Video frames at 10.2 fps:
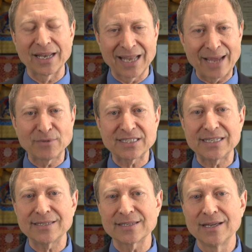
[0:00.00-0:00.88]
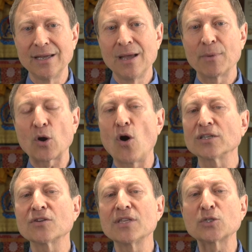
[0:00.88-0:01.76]
on Lyme disease, but
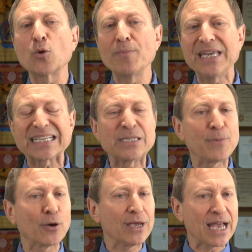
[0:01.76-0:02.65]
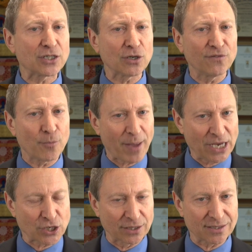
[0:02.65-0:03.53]
also this will be experiential for
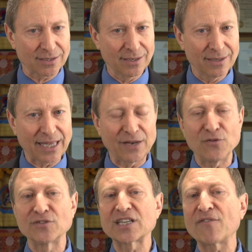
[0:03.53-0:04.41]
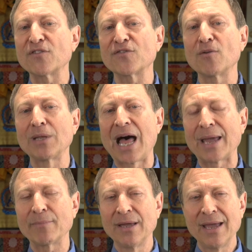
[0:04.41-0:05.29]
patients, that if you've suffered from
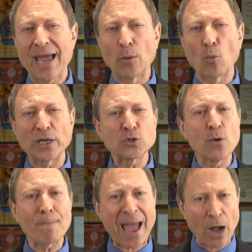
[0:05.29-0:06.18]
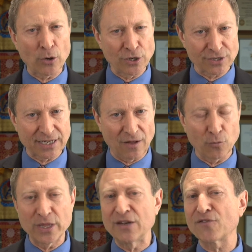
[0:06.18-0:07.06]
Lyme and want to empower
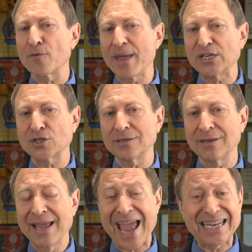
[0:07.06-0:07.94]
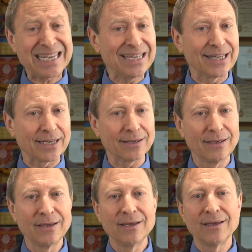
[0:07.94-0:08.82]
yourself with information and healing,
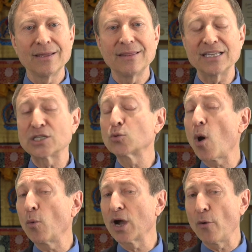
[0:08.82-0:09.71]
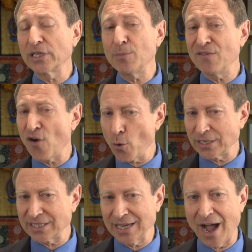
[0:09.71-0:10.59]
this is what we're going to be
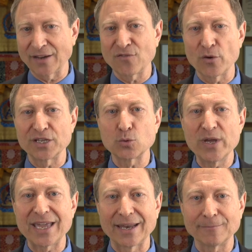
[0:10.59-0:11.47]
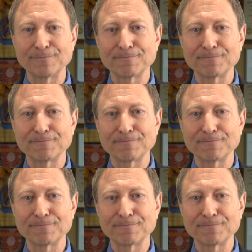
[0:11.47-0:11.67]
focusing on for this weekend.